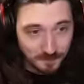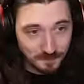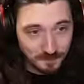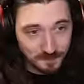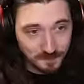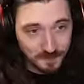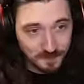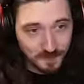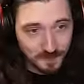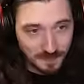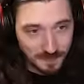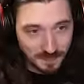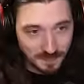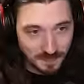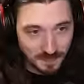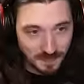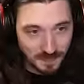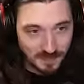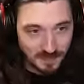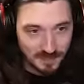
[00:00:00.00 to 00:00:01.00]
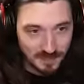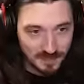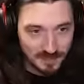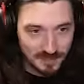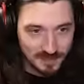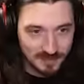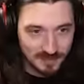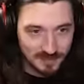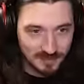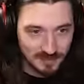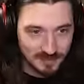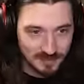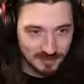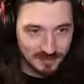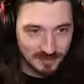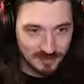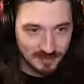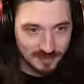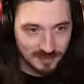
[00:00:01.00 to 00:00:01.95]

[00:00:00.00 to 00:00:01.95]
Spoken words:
[no speech]